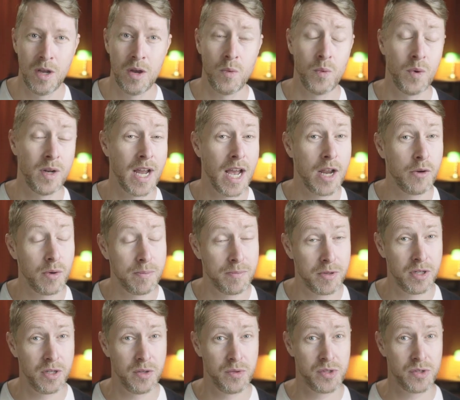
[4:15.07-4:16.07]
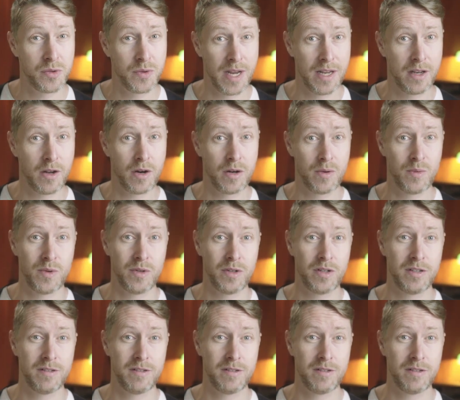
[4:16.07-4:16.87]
when I reproduce great artwork.